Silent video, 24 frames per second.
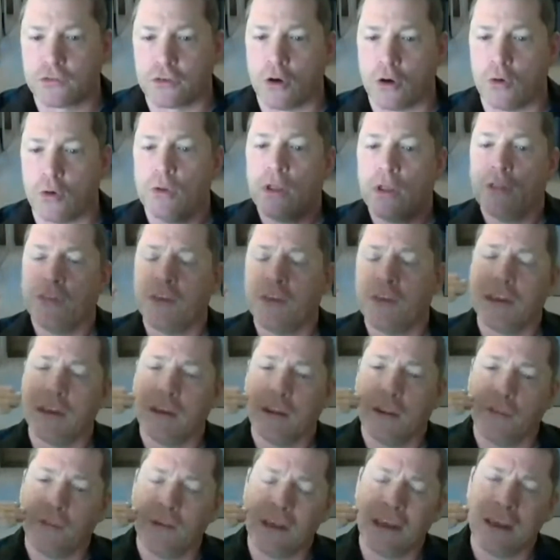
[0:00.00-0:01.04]
So
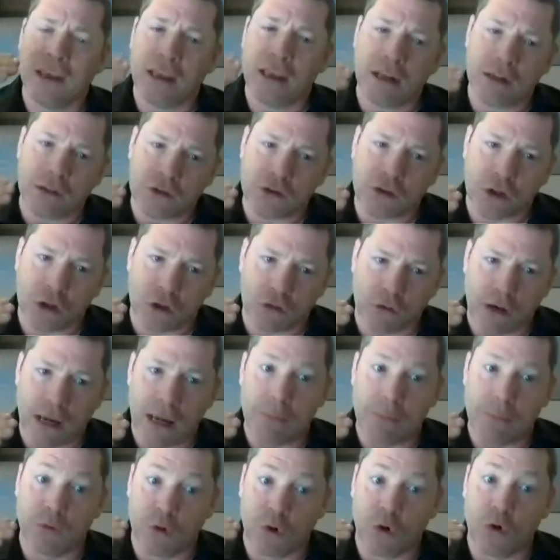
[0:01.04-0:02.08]
the the
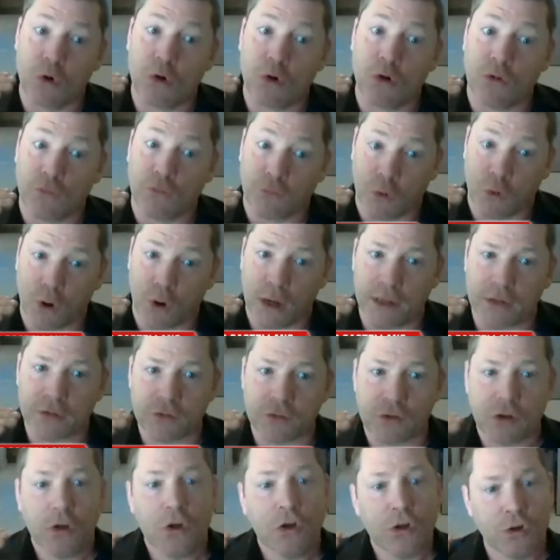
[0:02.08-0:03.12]
Instagram Google
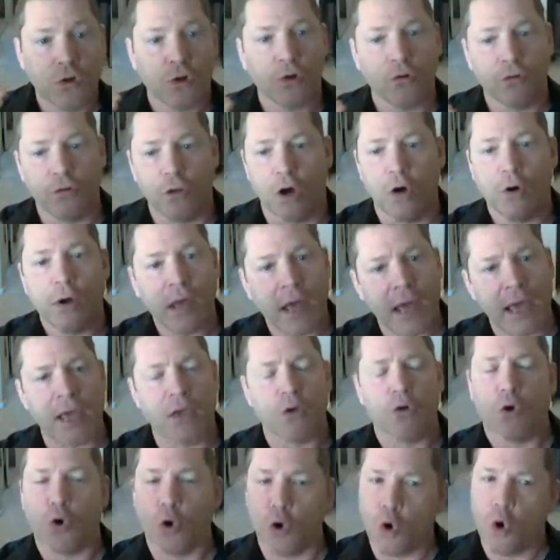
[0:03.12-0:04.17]
Voice, you'll know,
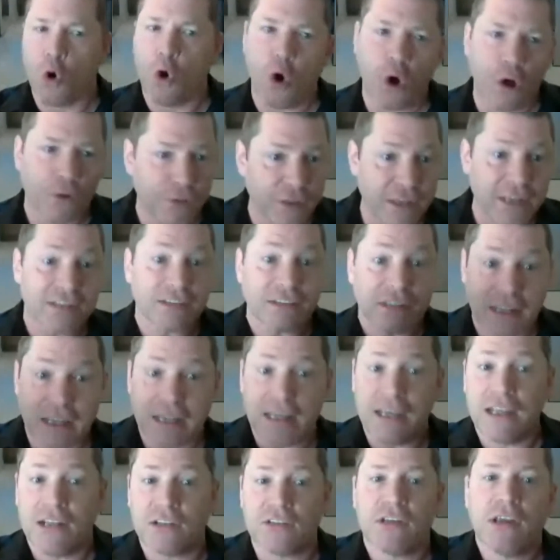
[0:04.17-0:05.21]
hey, all these
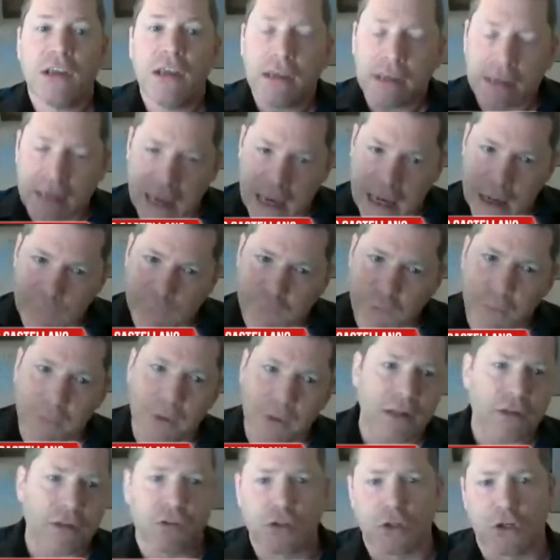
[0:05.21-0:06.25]
leads came from
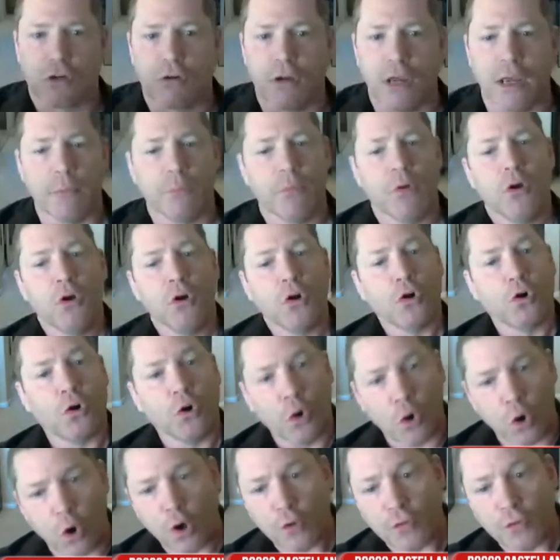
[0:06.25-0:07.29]
Instagram
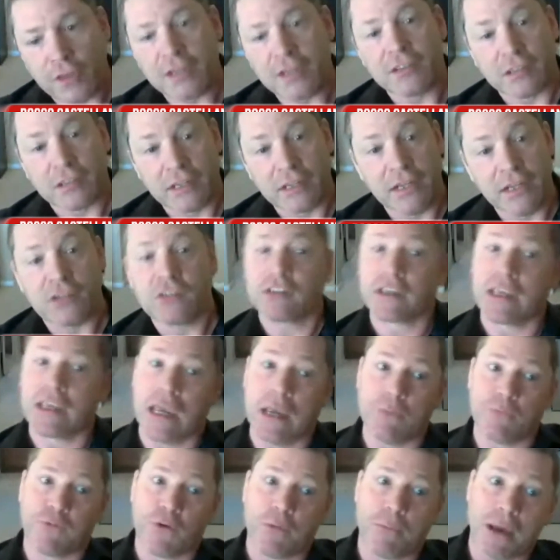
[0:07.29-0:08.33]
all these leads
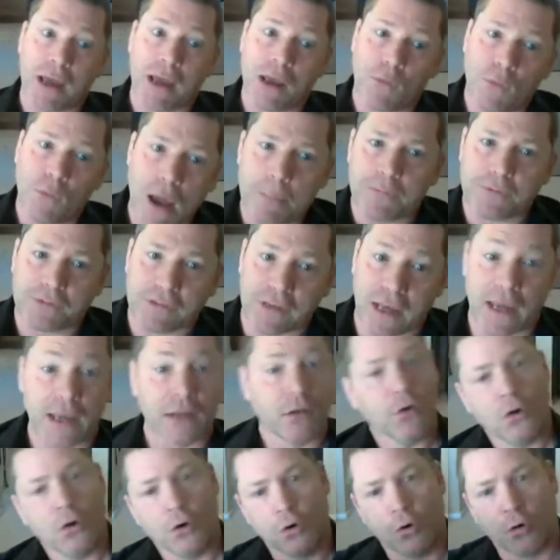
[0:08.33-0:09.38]
came from my
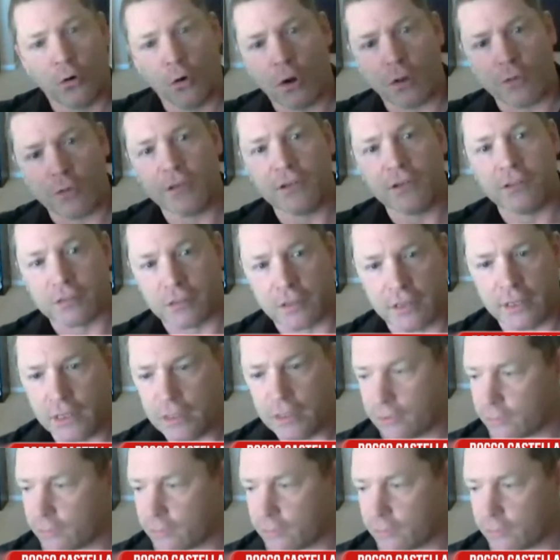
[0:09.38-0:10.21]
website. I all have, these leads.